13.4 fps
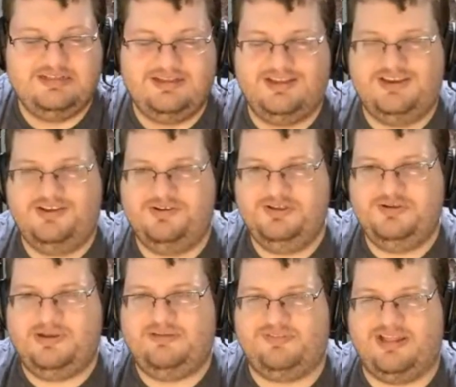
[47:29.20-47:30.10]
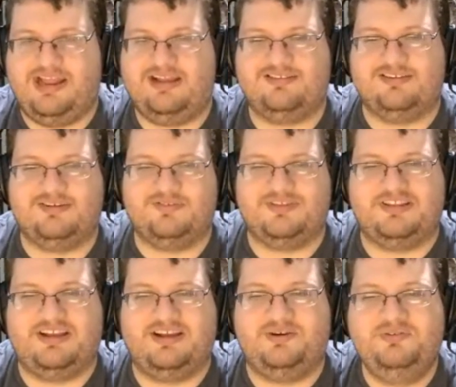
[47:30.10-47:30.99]
I know you have laxatives in
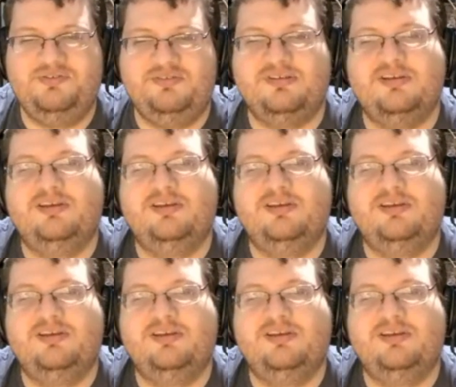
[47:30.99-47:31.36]
the house.